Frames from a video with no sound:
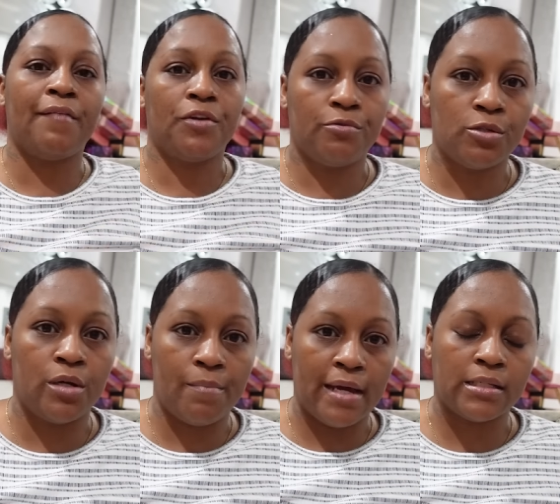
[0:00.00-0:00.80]
have to do
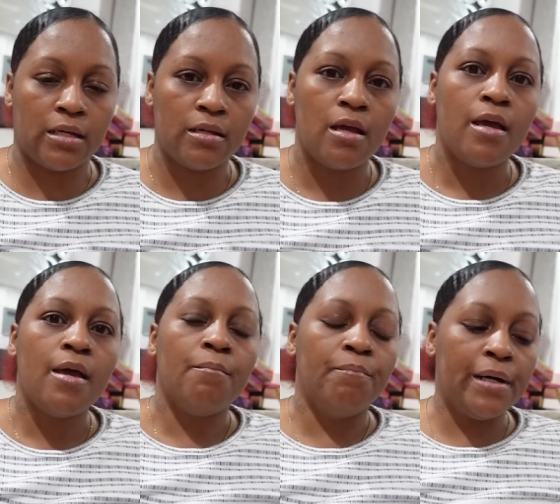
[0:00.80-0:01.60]
twenty basket.
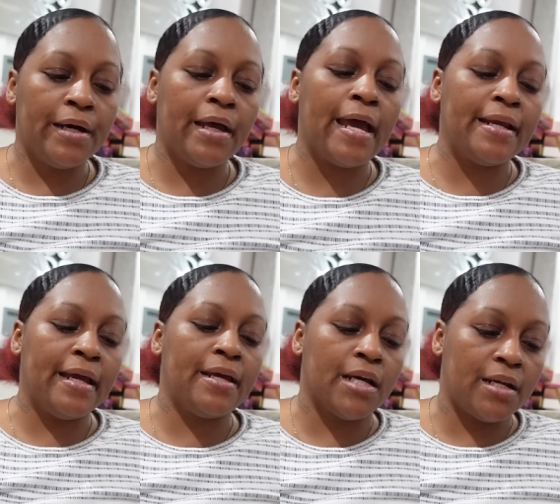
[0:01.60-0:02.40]
But at
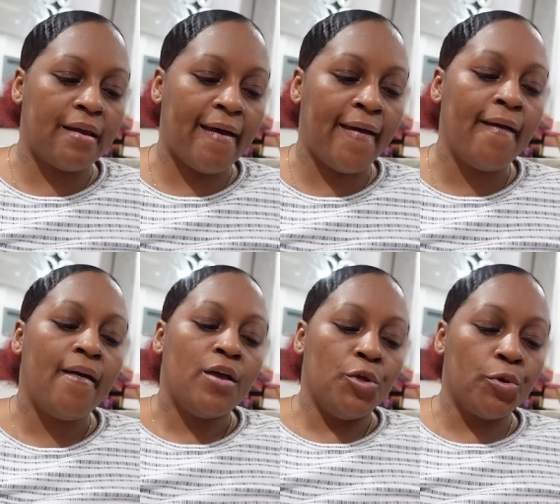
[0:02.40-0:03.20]
the end of the day,
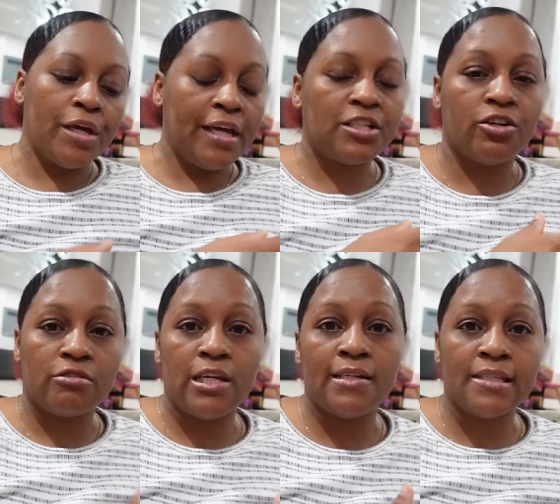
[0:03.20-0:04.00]
you can get your
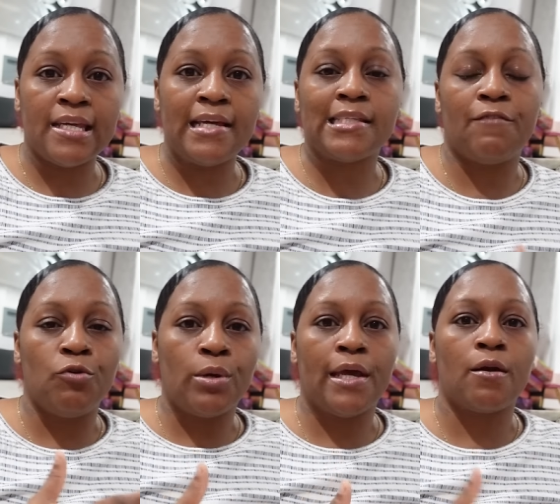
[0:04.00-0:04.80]
ten cents if
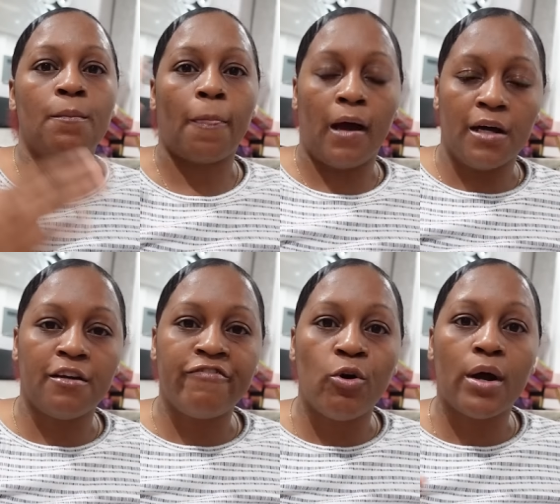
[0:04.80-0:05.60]
you get them
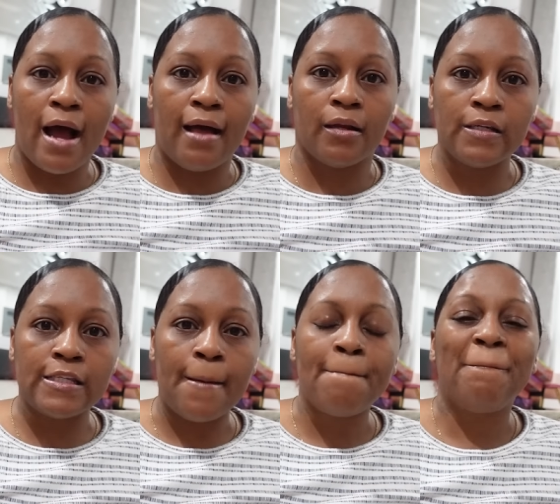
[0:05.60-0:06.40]
under four dollars
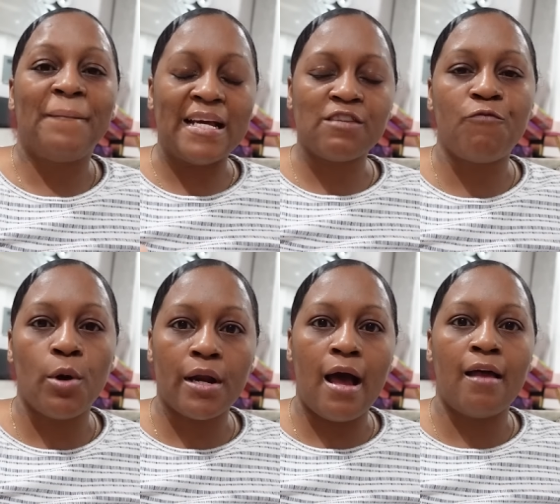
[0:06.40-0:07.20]
that's
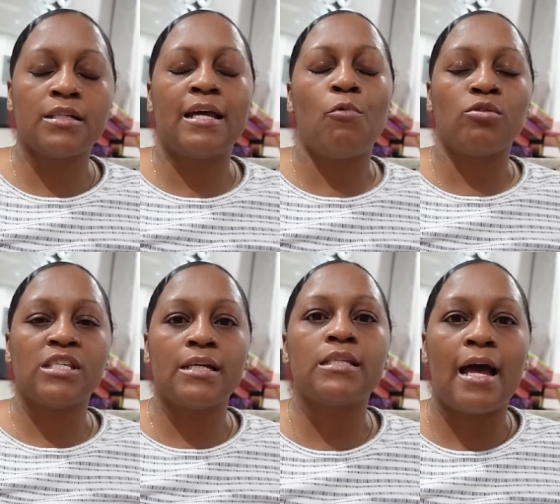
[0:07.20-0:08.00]
$40. They want
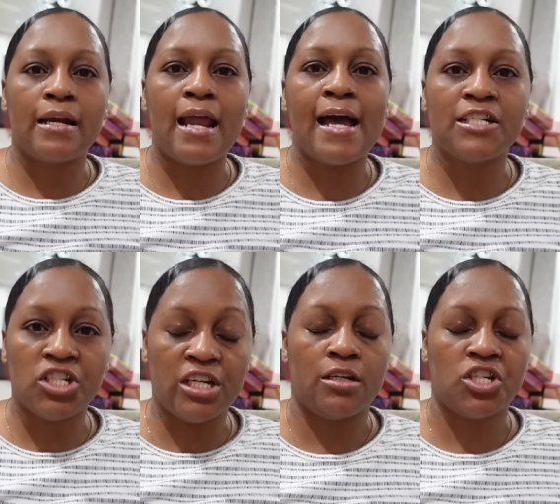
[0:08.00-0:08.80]

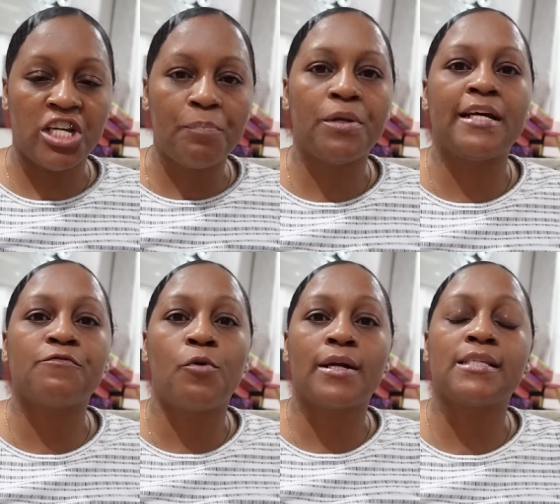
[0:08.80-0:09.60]
$6.99 shipping. That's
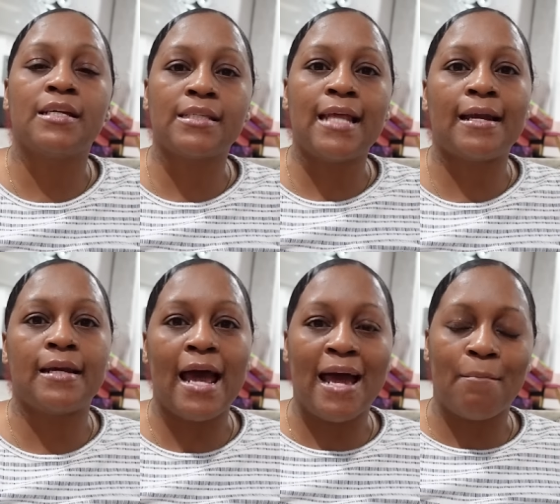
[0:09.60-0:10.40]

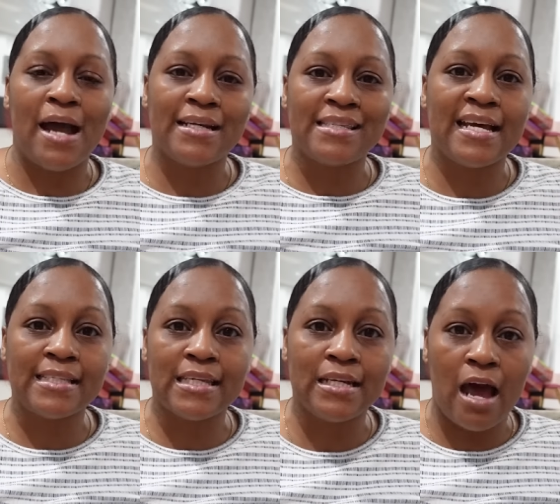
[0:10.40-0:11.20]
$46.99. Minus that
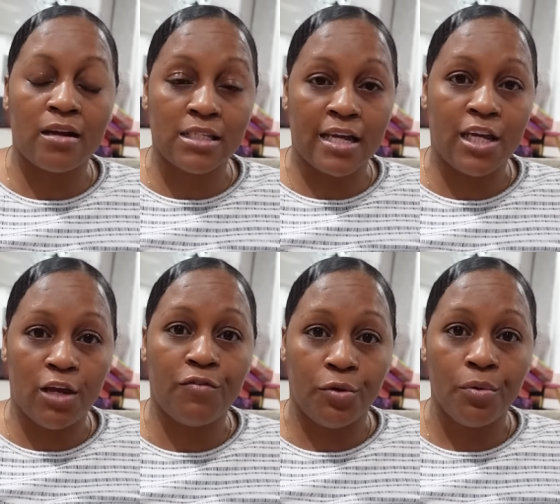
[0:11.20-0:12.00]
$10 they
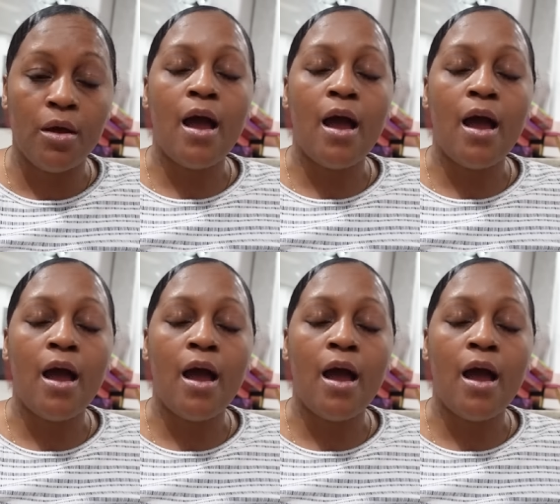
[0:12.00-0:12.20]
give you